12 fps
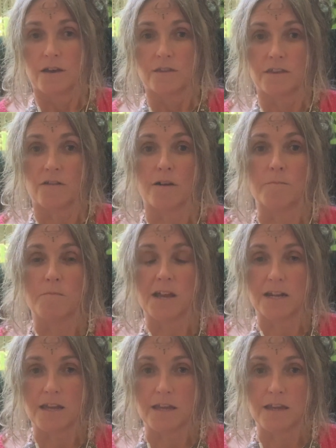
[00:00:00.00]
There are
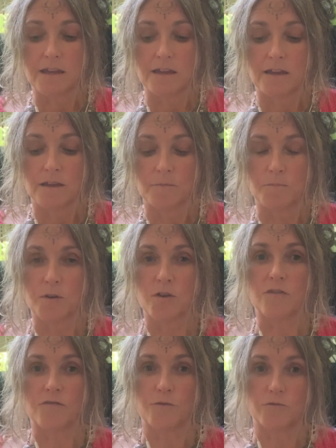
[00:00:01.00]
many
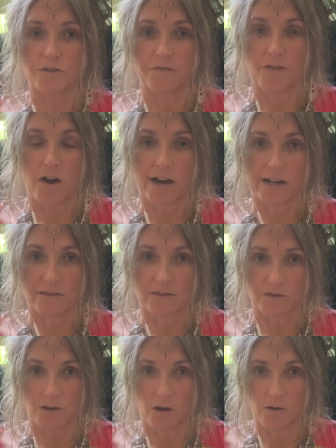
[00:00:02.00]
beautiful divine
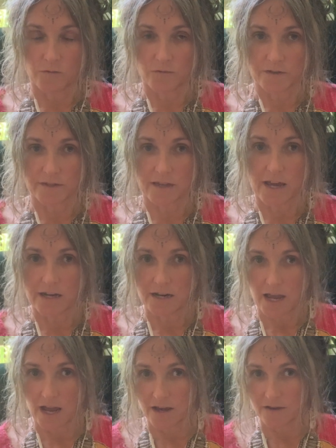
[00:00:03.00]
souls that
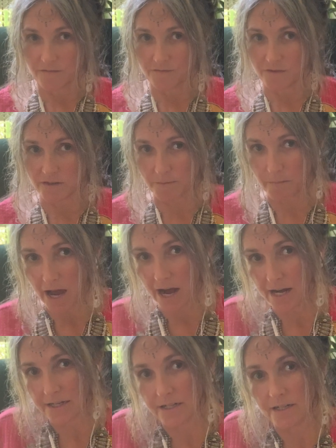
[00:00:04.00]
have
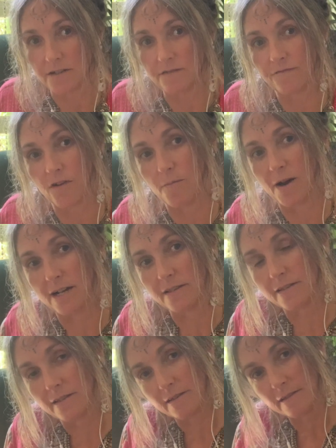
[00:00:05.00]
departed from
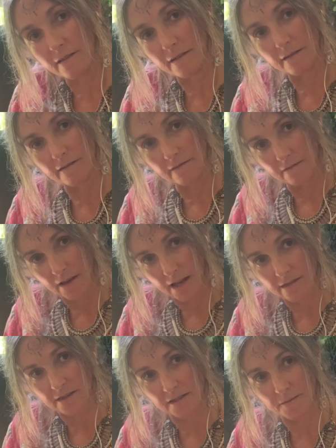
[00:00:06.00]
us
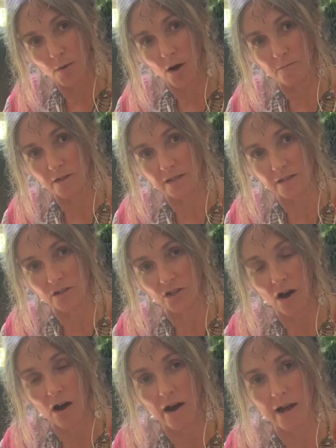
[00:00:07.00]
at this moment in
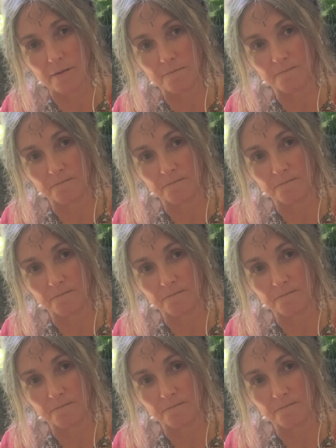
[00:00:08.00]
time.